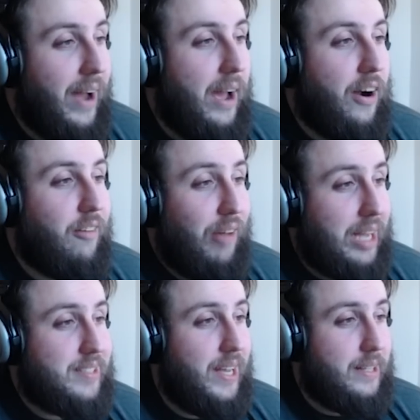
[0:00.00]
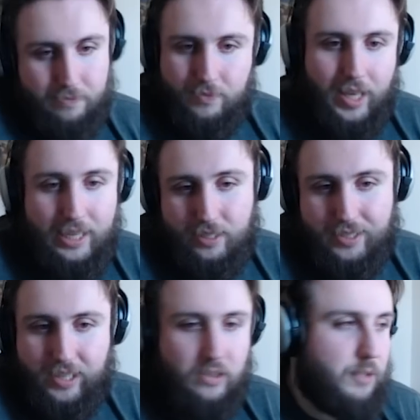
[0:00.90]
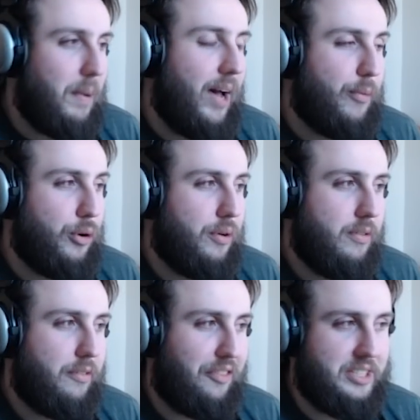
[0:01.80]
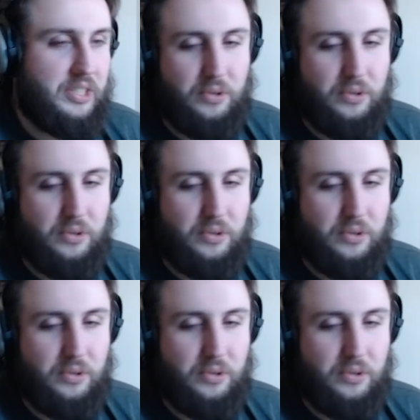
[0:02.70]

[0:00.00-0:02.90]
artifact sets. He's a skill spammer physical